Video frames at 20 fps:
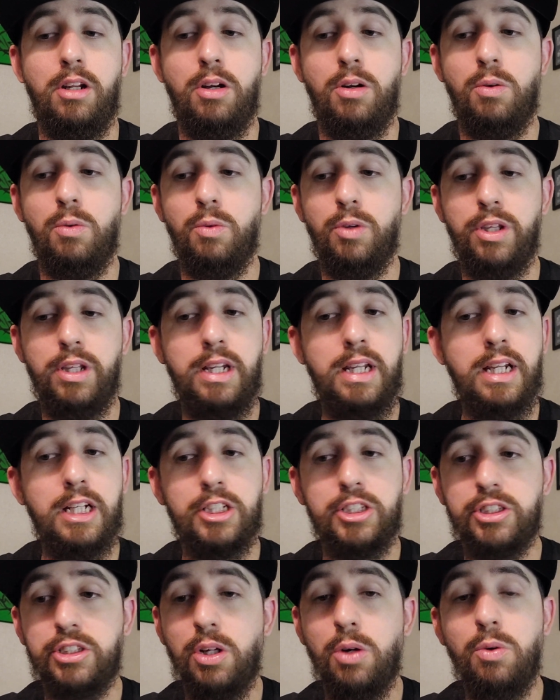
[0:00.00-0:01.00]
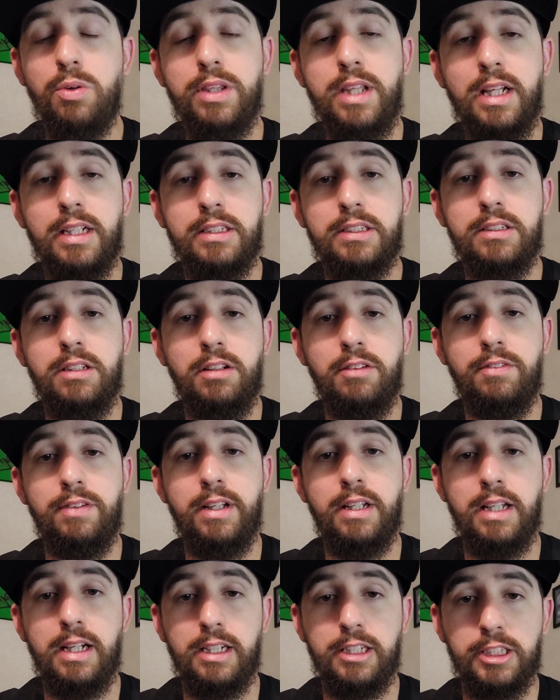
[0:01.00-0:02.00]
need to soak that stuff
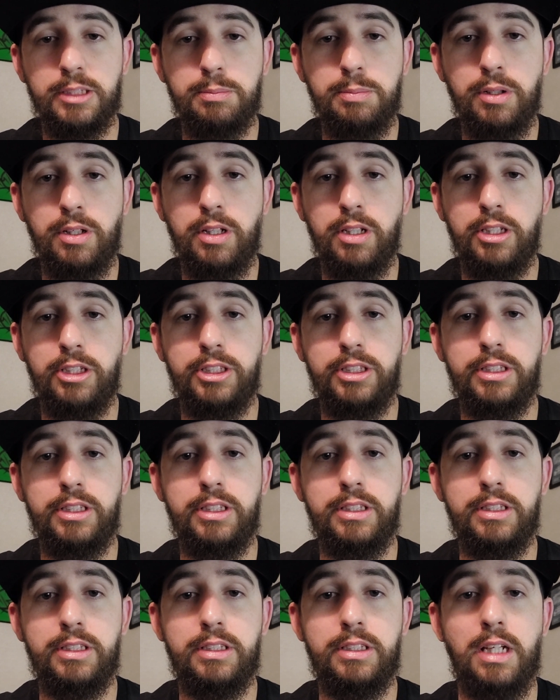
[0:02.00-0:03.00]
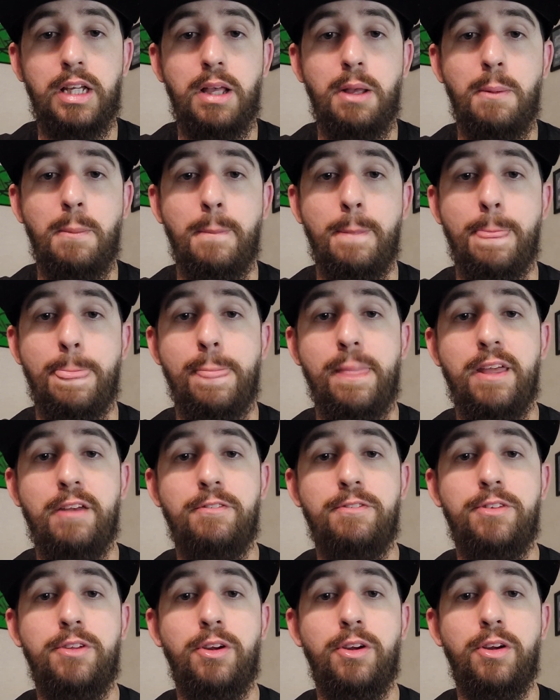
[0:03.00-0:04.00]
in like a sponge. Because
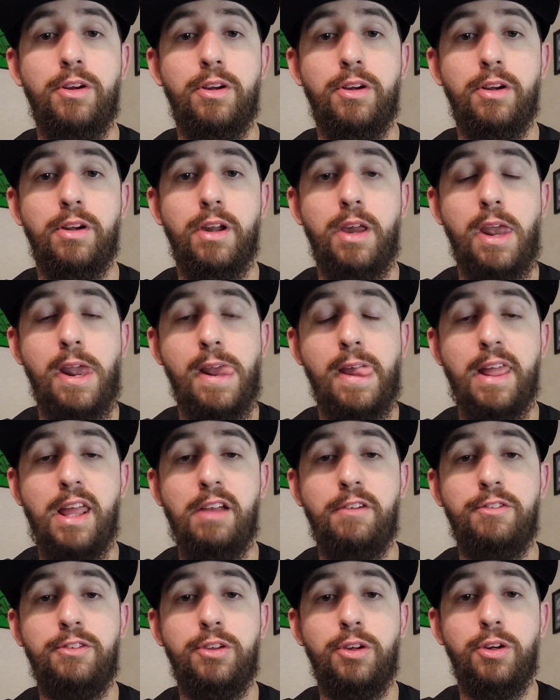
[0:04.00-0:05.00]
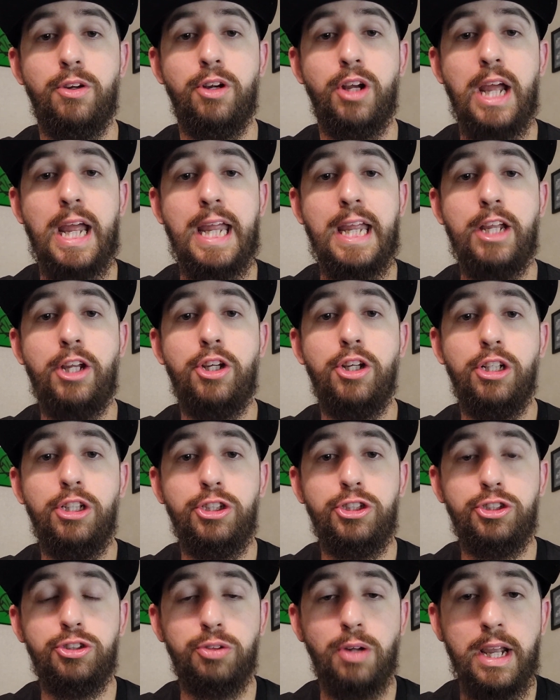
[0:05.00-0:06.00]
if they're a
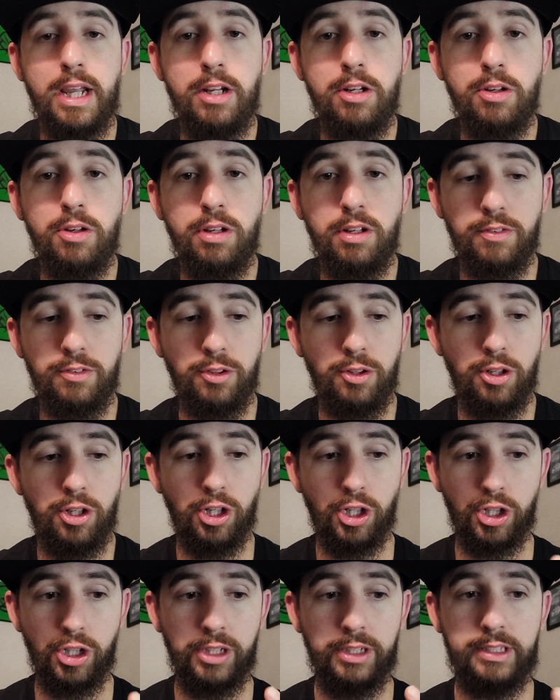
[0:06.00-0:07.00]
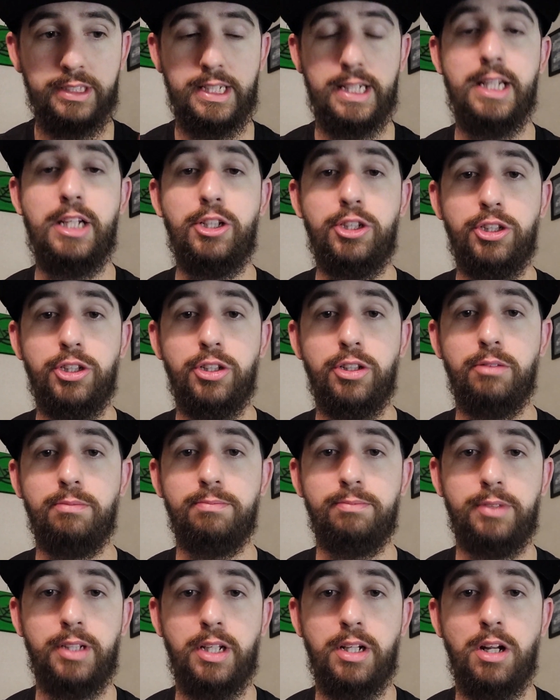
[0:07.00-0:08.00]
good trainer, if they're a good teacher,
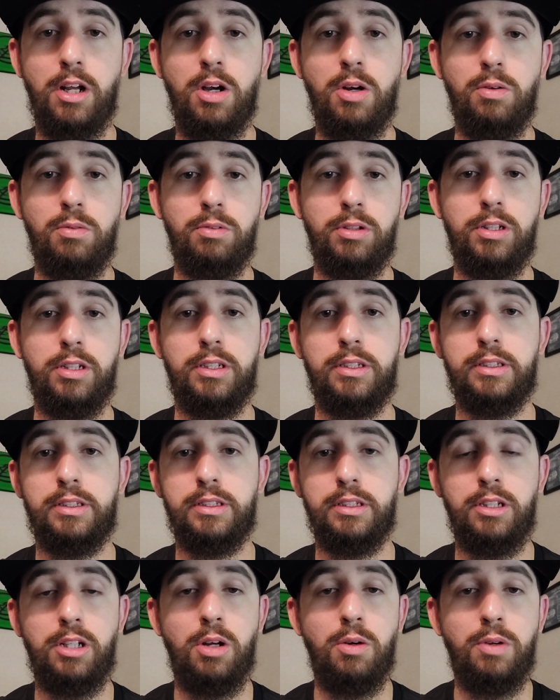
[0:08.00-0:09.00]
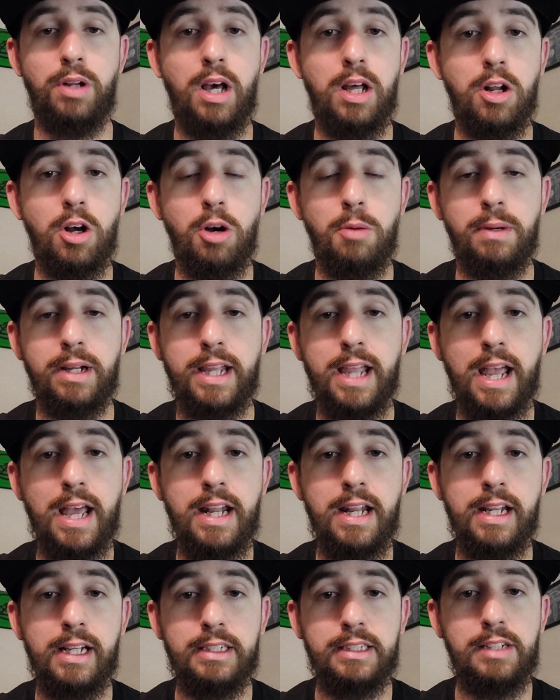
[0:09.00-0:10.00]
because, not all
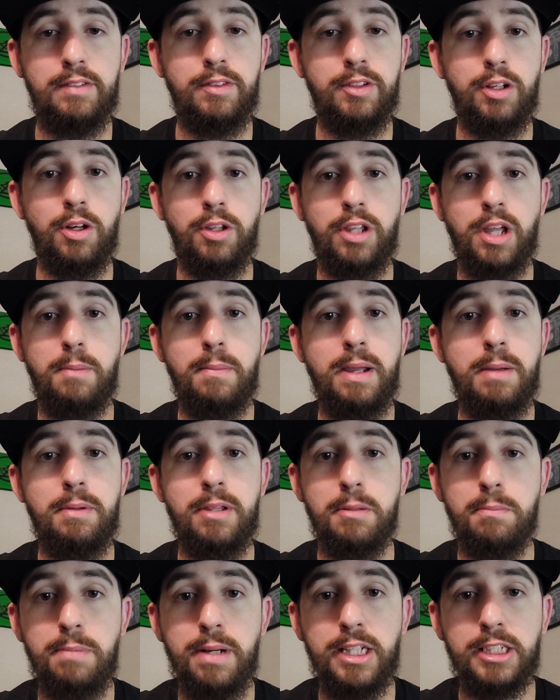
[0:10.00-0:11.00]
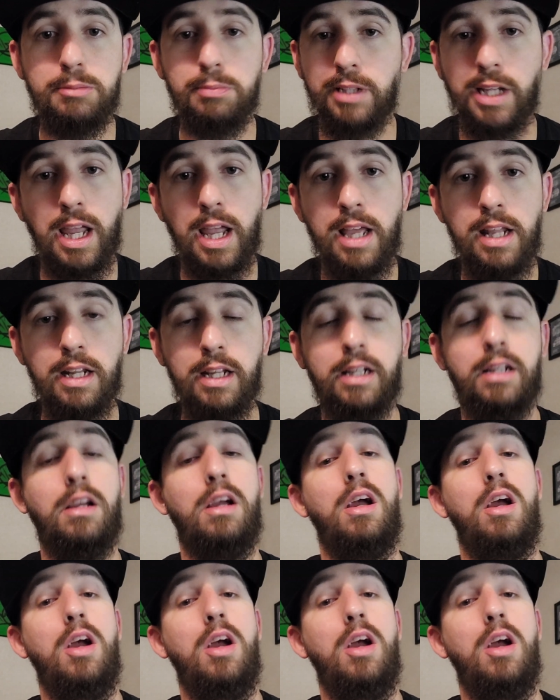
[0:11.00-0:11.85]
mechanics, even though they may be the best mechanic,